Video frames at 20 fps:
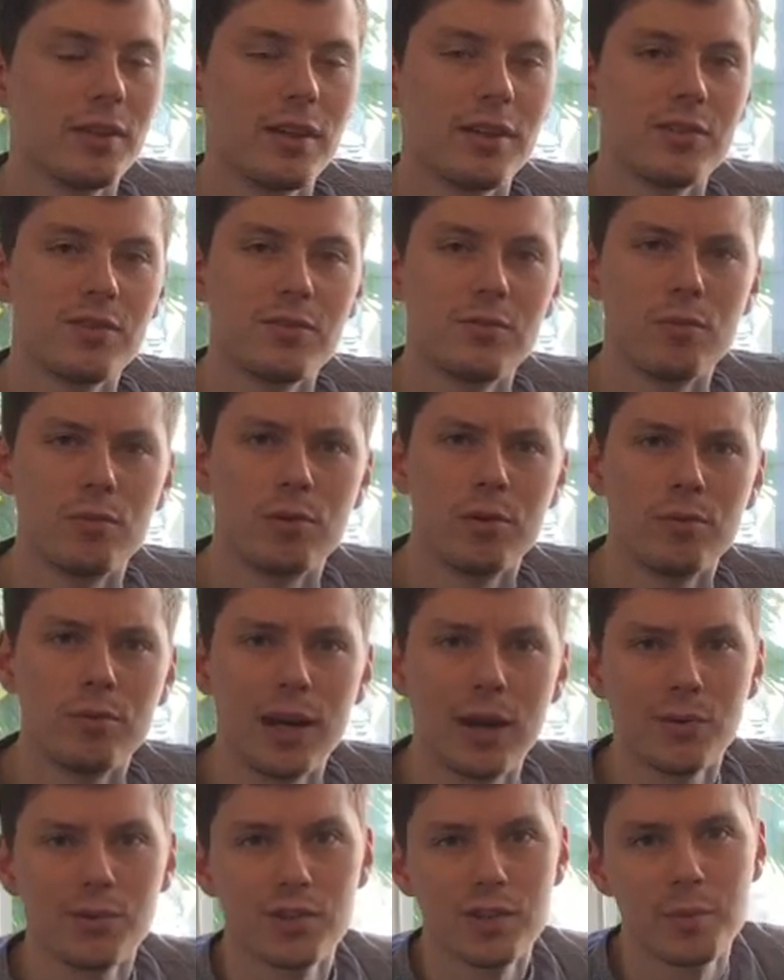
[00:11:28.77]
It's
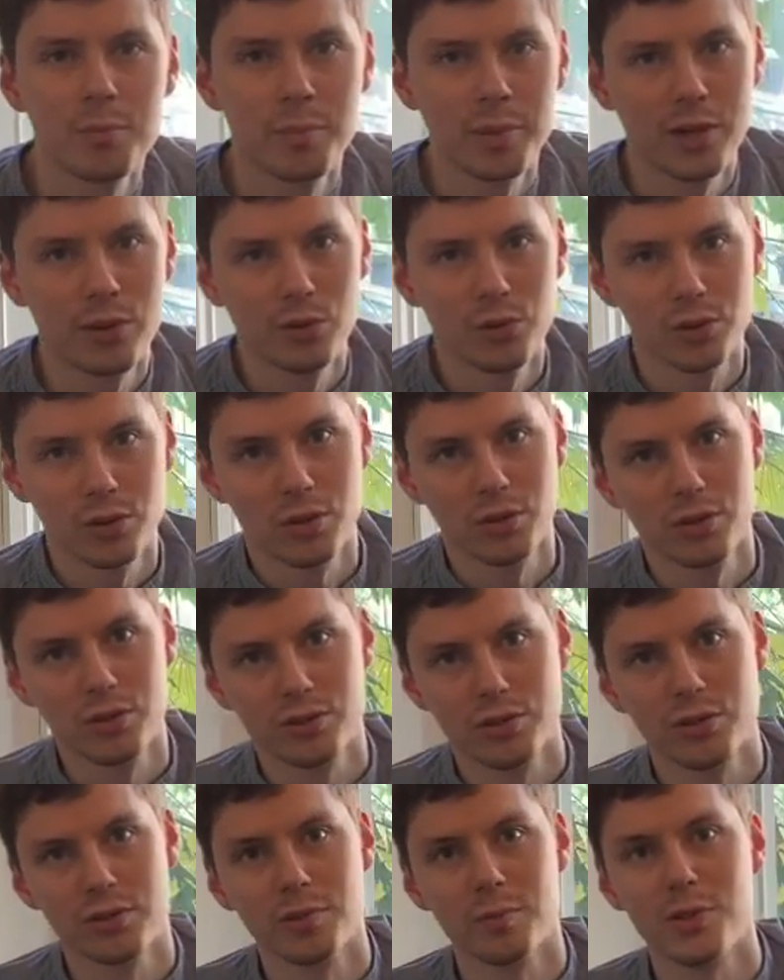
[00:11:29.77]
around Imperial
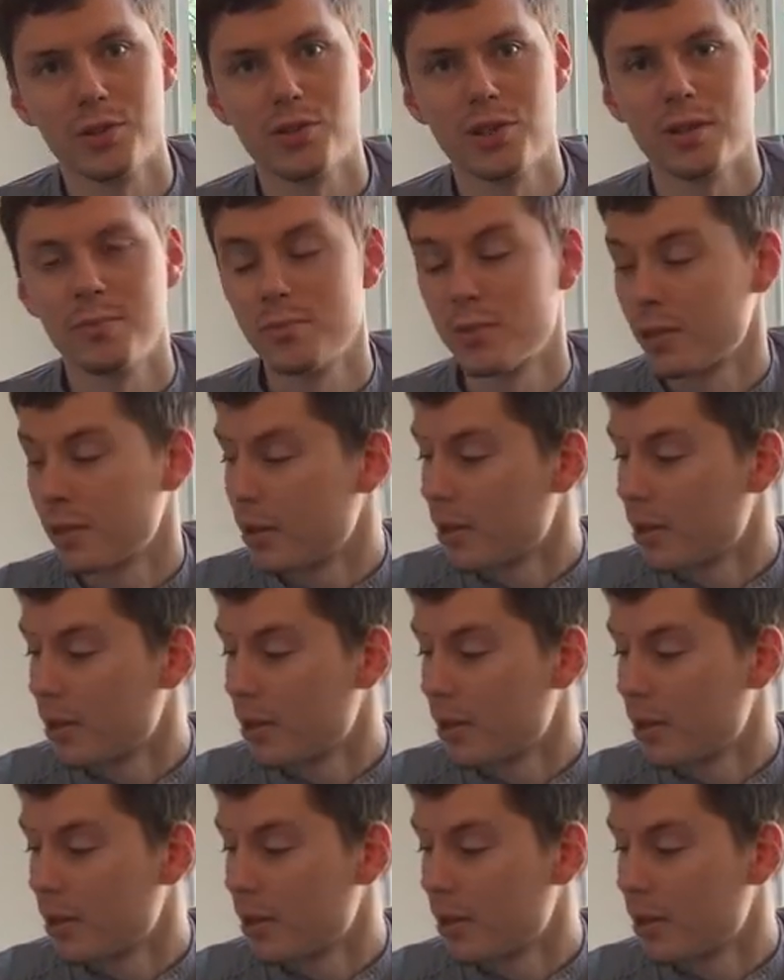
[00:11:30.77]
College and the museum.